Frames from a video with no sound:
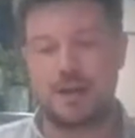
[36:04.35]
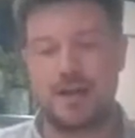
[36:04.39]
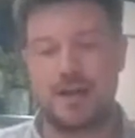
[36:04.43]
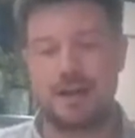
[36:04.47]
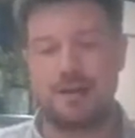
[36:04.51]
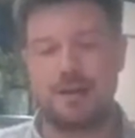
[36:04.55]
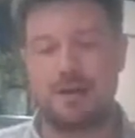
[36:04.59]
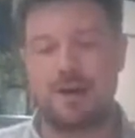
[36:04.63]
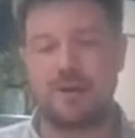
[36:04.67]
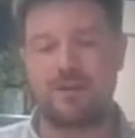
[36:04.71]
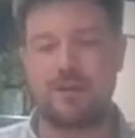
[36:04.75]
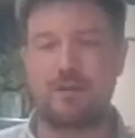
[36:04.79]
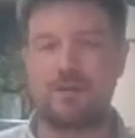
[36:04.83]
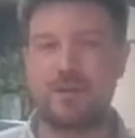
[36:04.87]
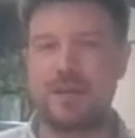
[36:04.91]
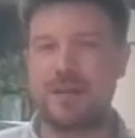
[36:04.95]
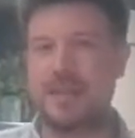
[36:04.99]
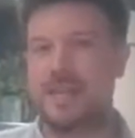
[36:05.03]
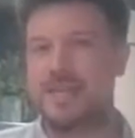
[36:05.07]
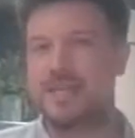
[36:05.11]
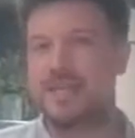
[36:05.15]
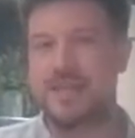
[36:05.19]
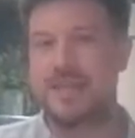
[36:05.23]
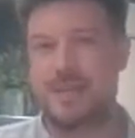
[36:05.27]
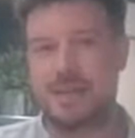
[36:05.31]
I've not
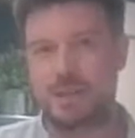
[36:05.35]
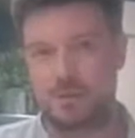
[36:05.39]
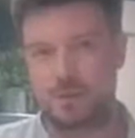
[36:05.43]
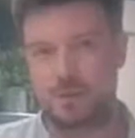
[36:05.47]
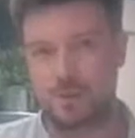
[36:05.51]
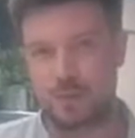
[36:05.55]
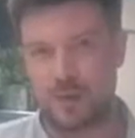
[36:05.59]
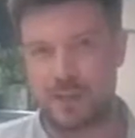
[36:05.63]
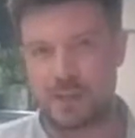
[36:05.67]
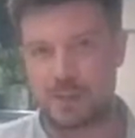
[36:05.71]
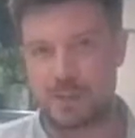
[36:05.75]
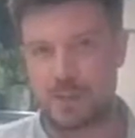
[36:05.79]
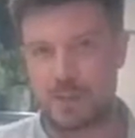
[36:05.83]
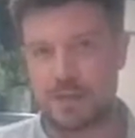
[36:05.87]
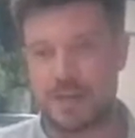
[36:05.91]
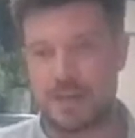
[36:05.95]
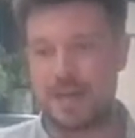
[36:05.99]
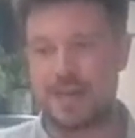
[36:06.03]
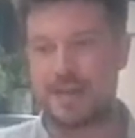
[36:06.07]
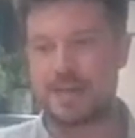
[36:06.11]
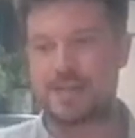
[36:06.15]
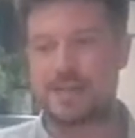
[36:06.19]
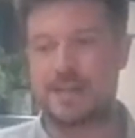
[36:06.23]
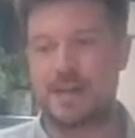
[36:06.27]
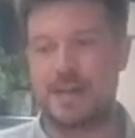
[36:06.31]
released next week's one
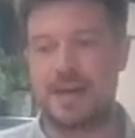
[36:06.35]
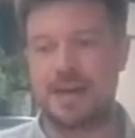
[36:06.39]
yet,